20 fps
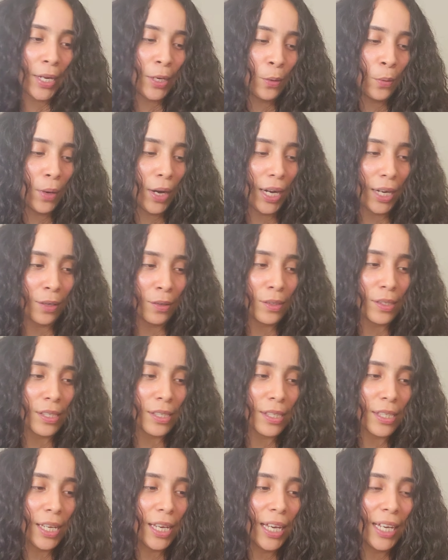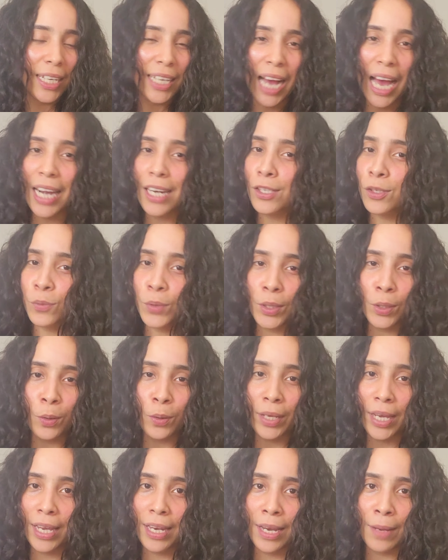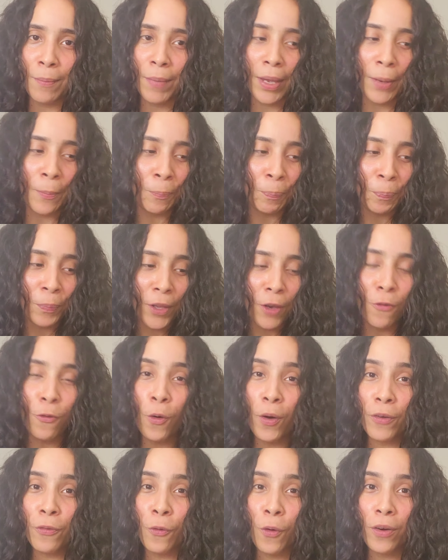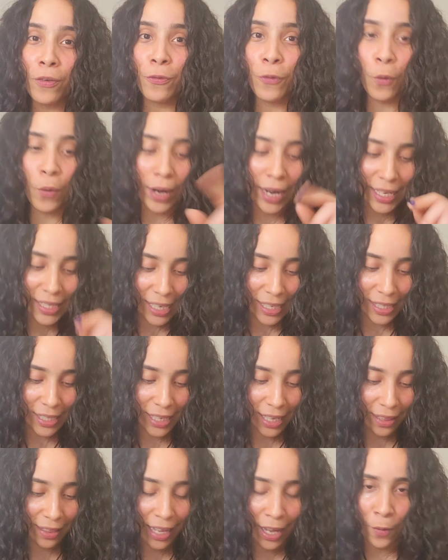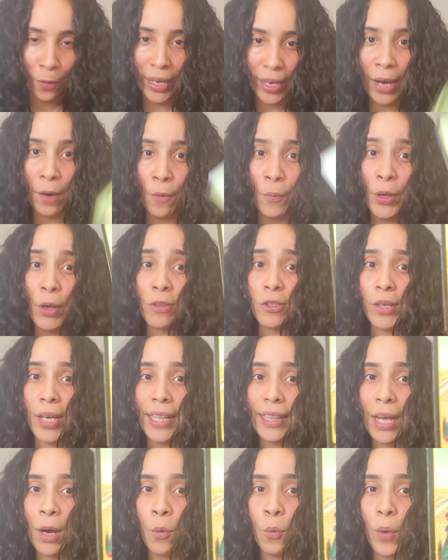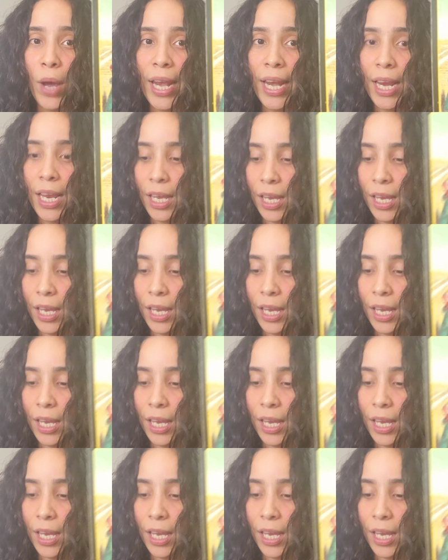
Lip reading: new house. God is relocating me. 444, as I said that, okay? And we also get that wedding